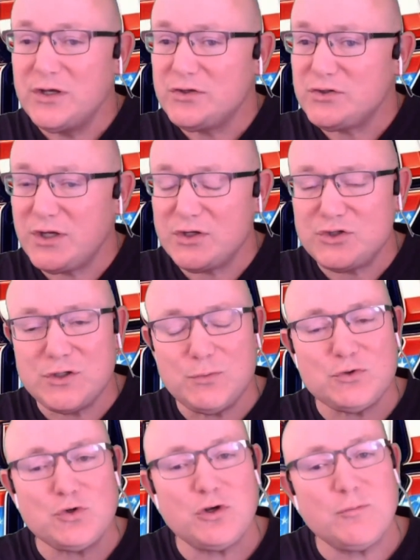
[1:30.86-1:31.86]
said she
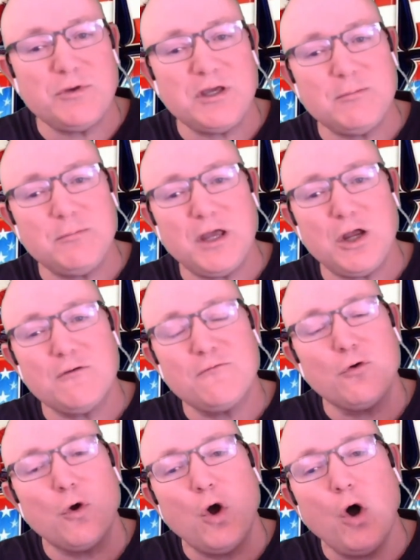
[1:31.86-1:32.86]
was going to be a mayor
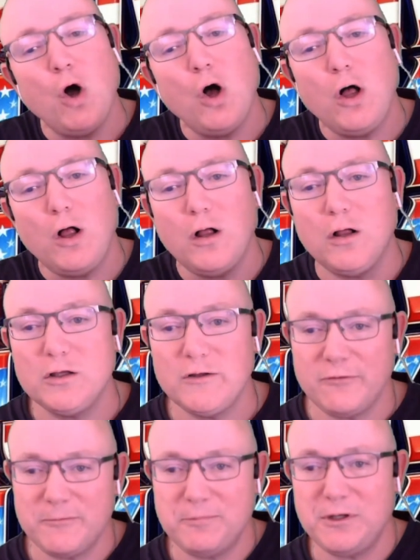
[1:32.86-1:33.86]
for all
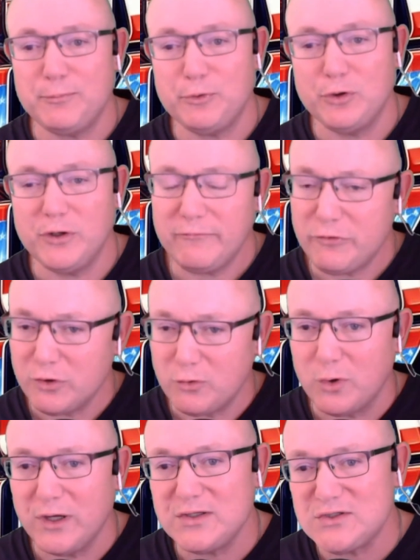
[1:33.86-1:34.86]
of the people of the
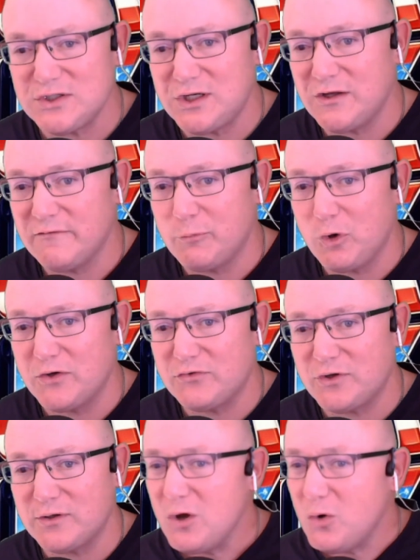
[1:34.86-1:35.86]
great city of Boston.